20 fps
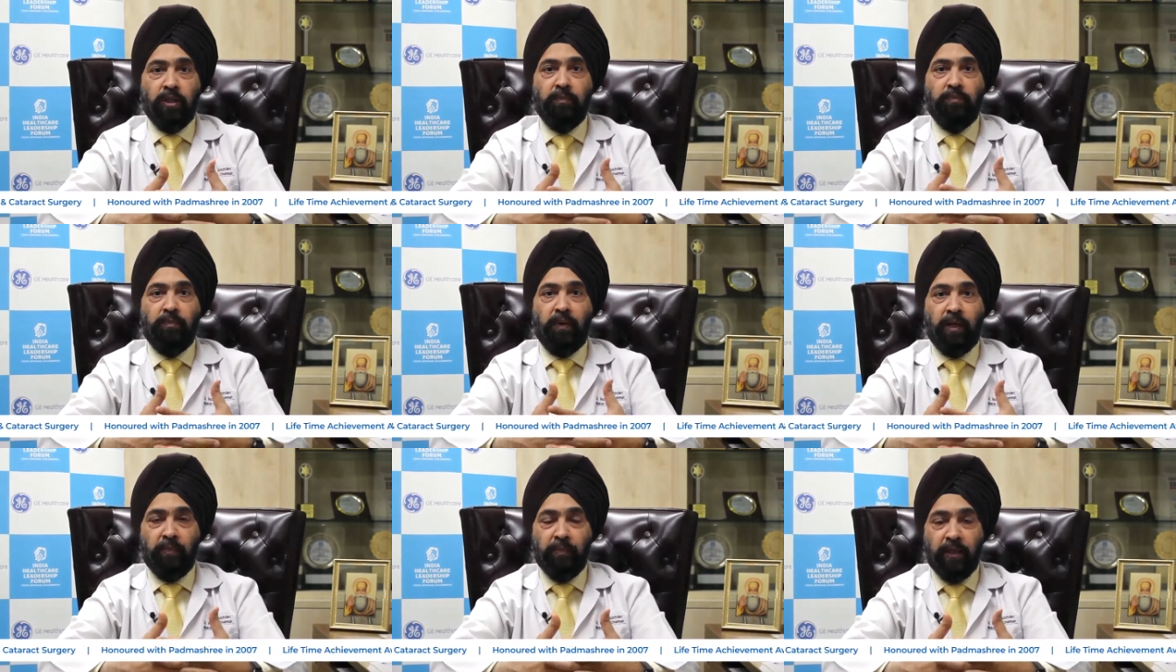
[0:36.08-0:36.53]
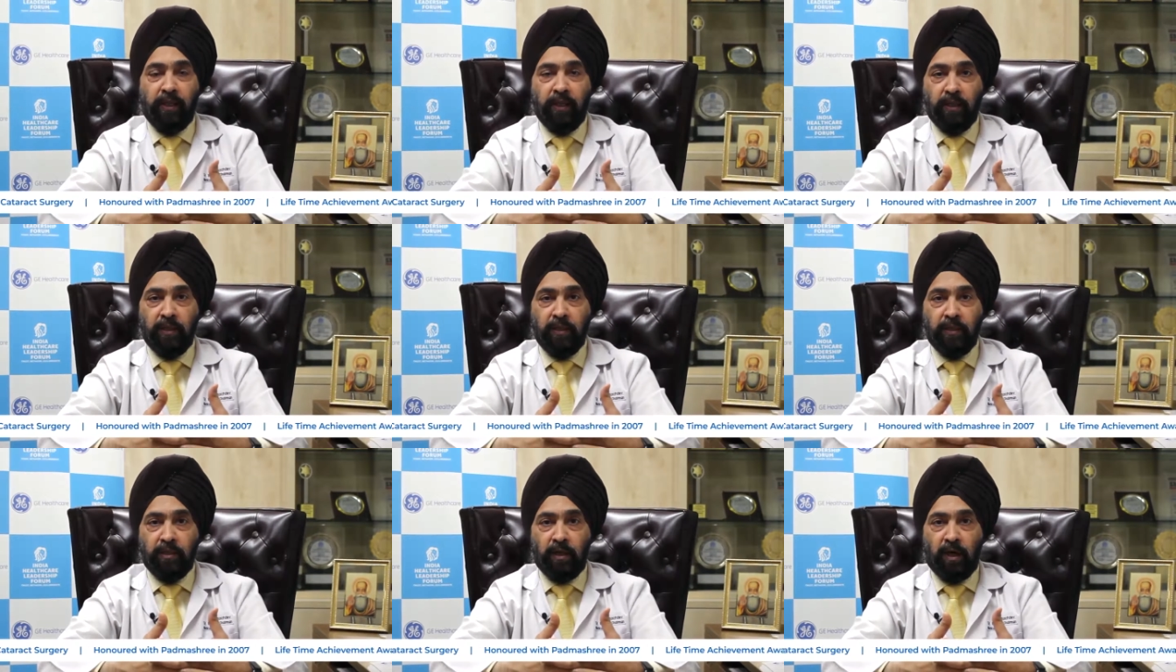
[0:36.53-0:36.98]

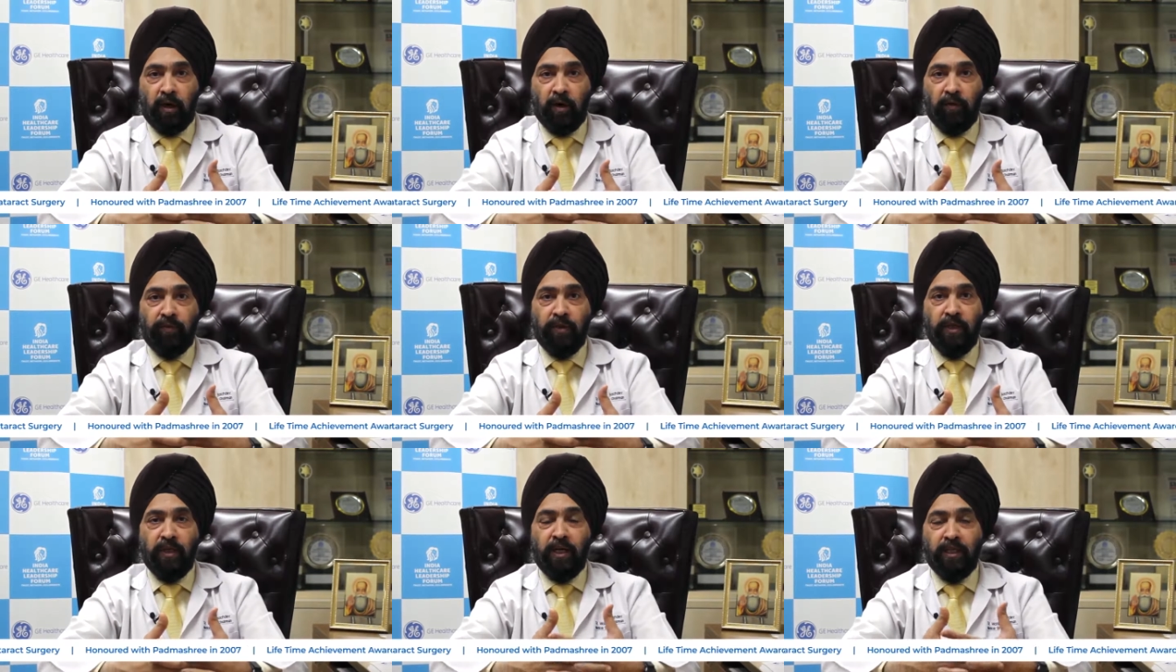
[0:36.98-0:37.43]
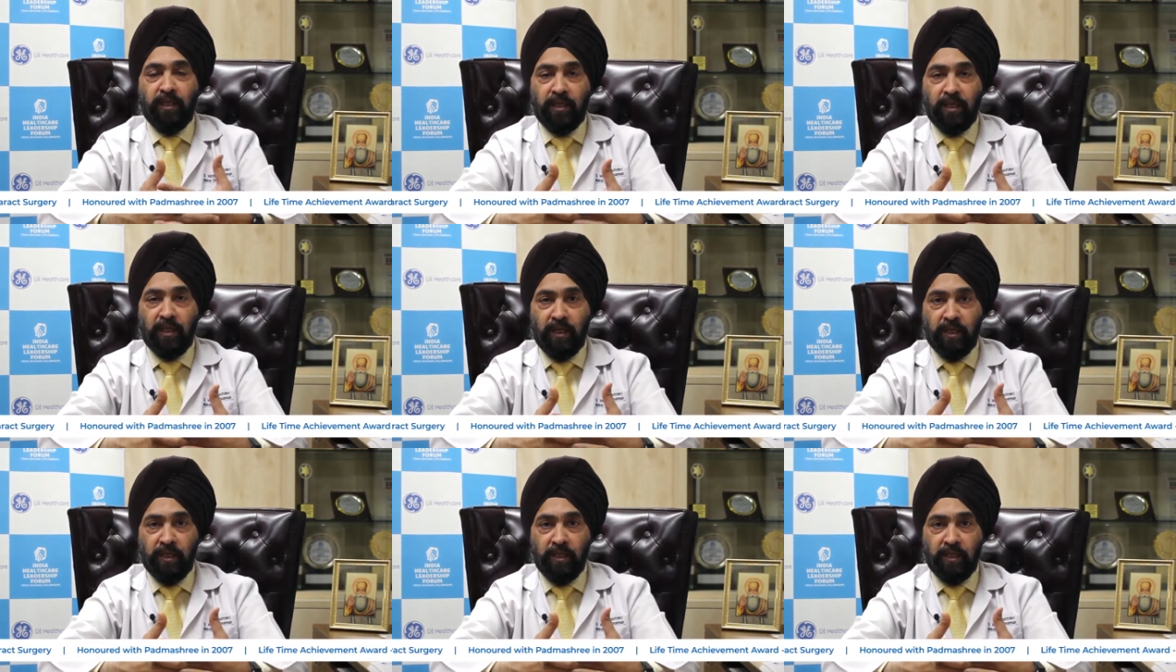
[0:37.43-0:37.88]
paramedical staff, the
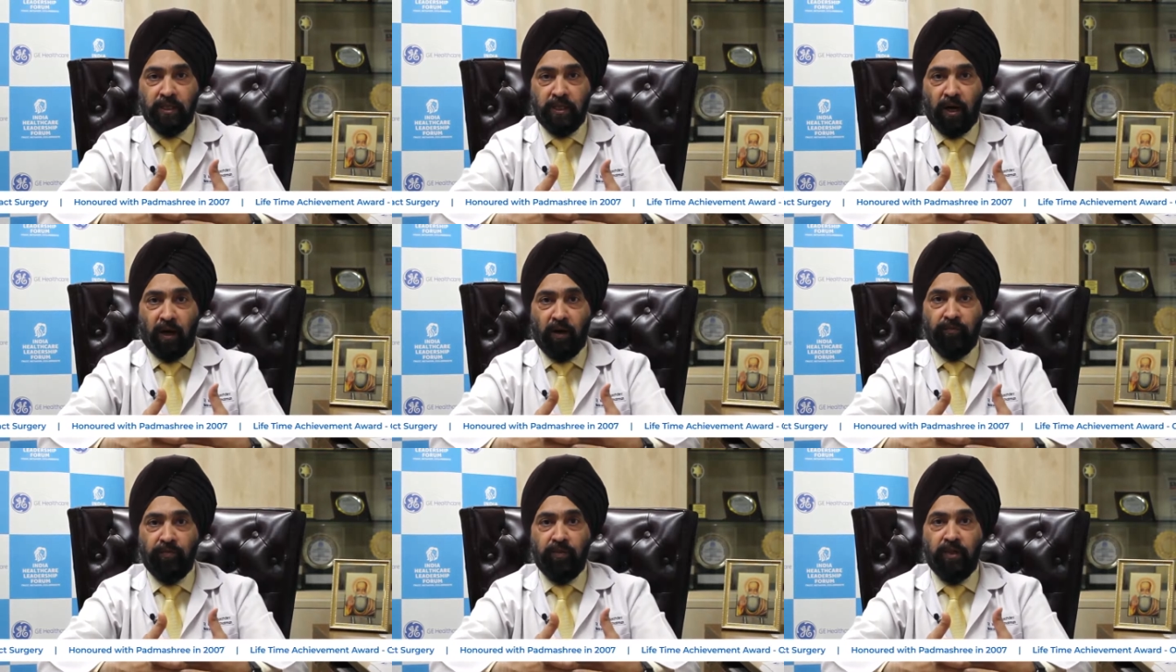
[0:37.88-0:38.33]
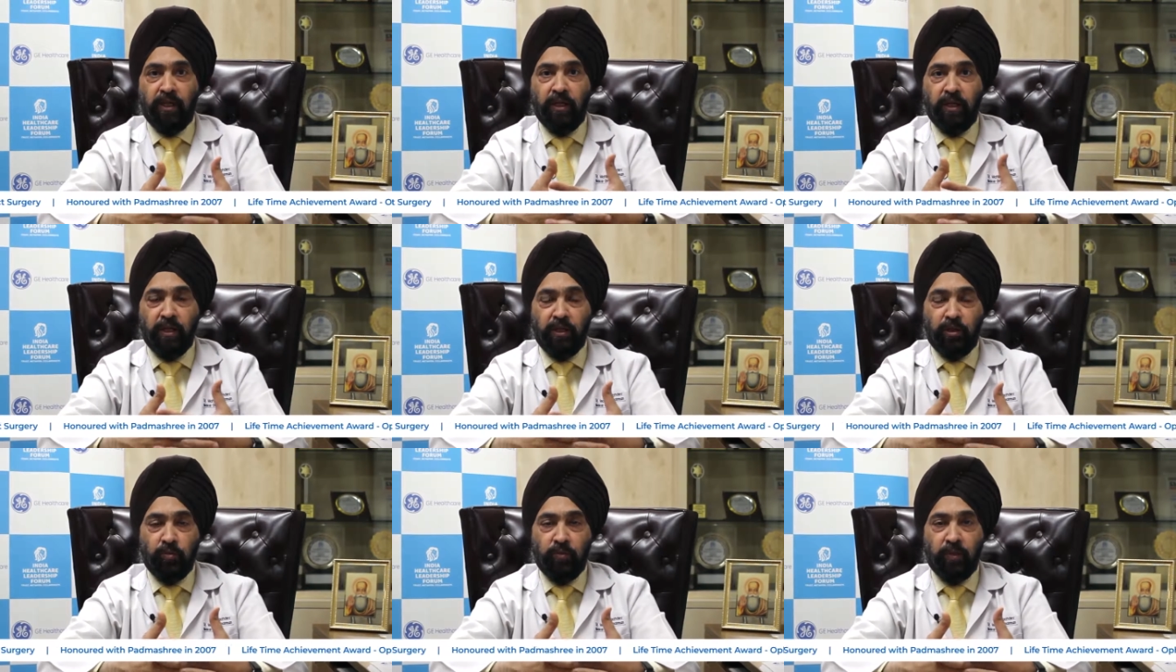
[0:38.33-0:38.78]
ancillary staff, they
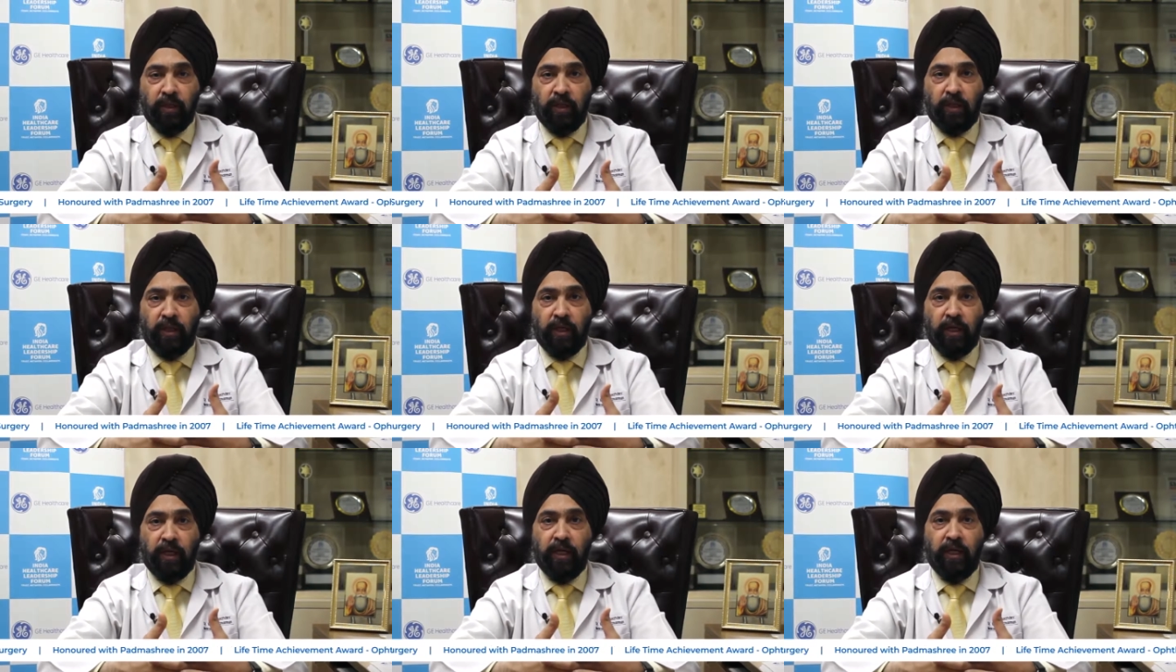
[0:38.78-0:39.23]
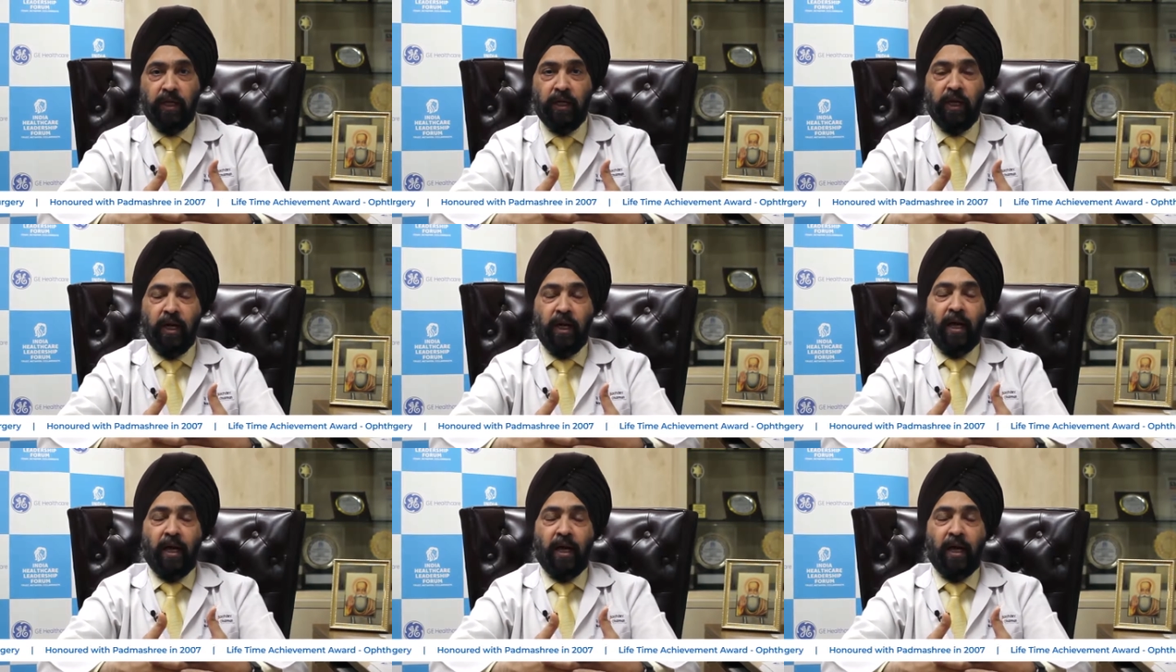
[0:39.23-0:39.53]
need to be trained